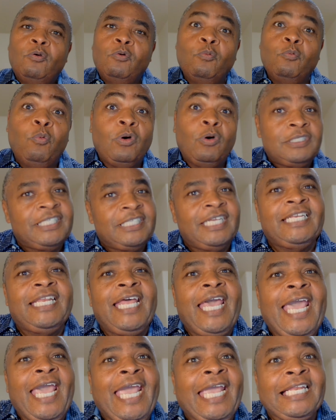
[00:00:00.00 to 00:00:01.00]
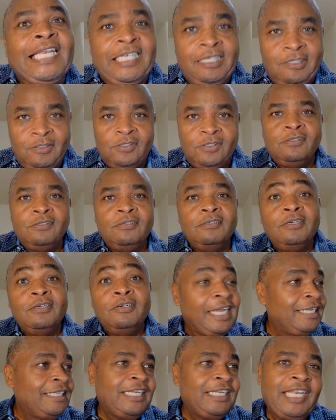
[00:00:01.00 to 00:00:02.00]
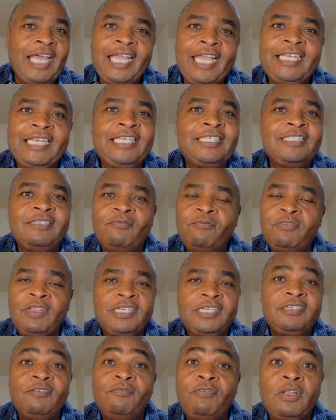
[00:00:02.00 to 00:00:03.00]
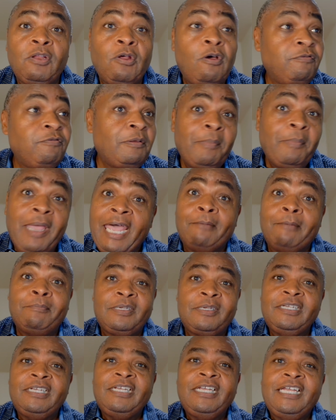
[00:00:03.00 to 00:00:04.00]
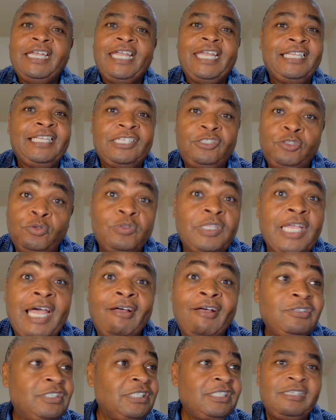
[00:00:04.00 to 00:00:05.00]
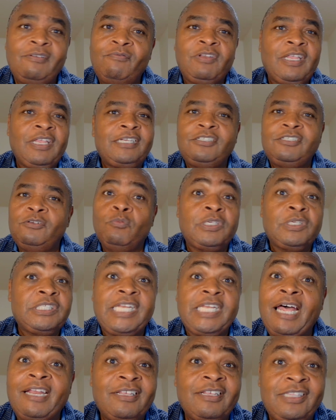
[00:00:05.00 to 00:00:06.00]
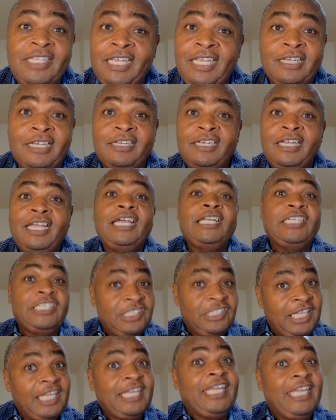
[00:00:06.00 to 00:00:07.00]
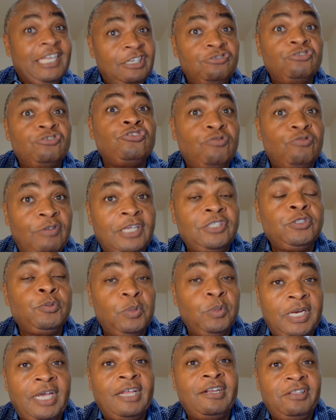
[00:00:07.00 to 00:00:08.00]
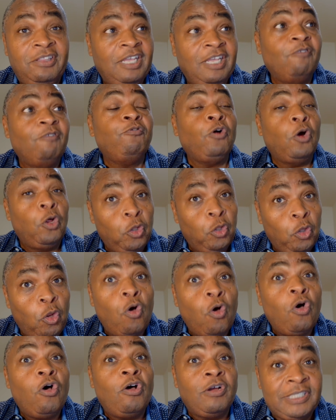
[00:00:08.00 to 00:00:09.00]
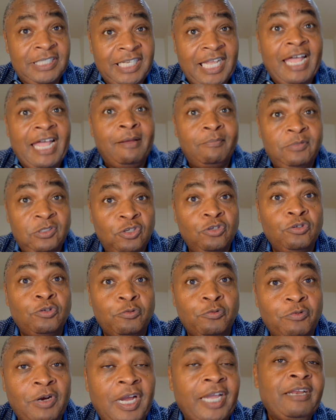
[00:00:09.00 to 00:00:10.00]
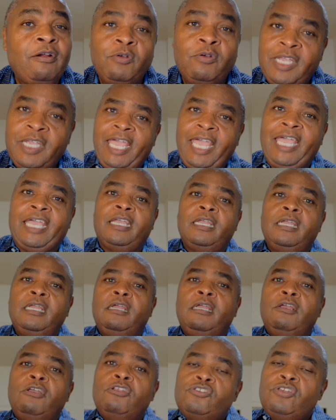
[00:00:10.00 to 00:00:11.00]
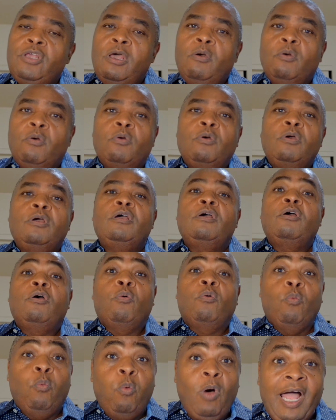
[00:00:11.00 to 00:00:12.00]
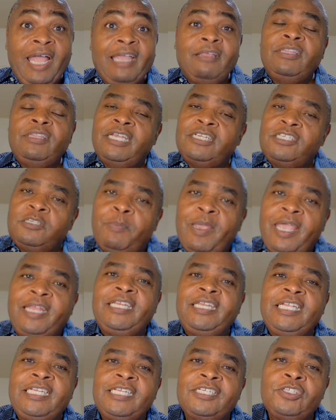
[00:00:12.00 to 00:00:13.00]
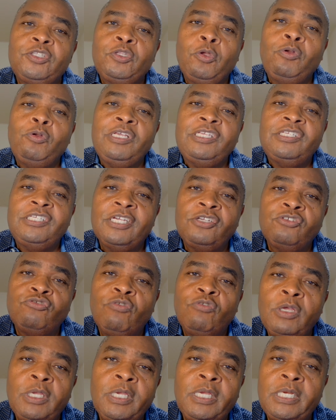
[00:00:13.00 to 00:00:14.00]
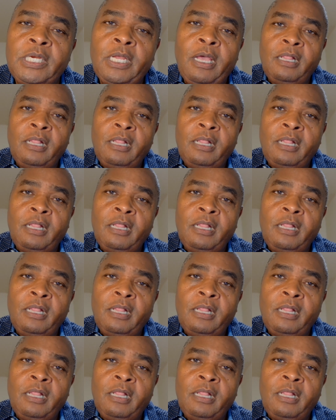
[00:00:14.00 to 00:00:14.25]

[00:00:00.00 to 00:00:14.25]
was in the 80s. In the 90s, inflation fell off the map. In the 2000s, inflation was not a thing, just like interest rates were not a thing for a long time, too, right? Okay. So while they're spending this $36 trillion